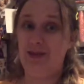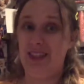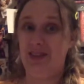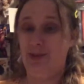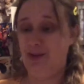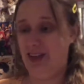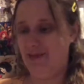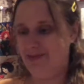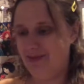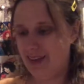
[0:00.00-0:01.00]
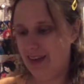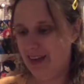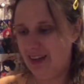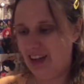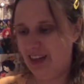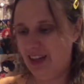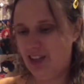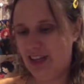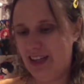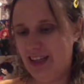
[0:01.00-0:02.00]
miserably. Alina
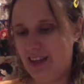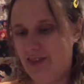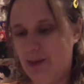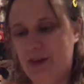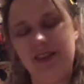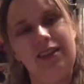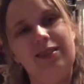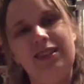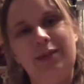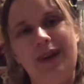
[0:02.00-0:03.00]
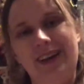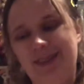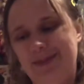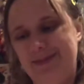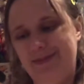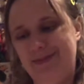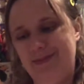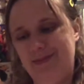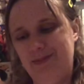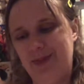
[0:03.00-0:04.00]
tried to give him a little smile,
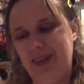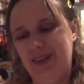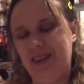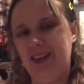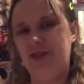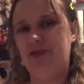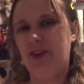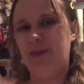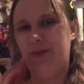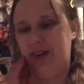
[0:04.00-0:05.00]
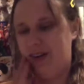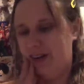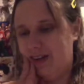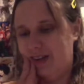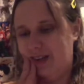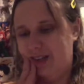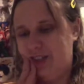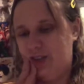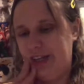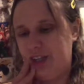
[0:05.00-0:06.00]
but it felt bitter, a
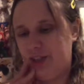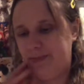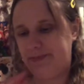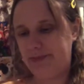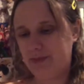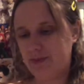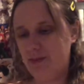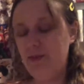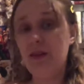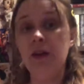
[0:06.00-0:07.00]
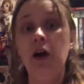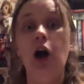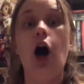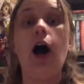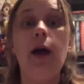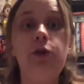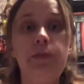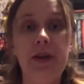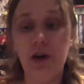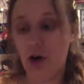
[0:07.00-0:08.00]
stranger. I would
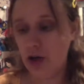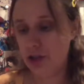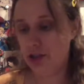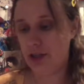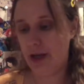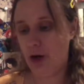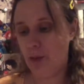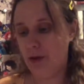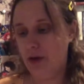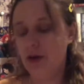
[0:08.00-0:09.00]
be honored to help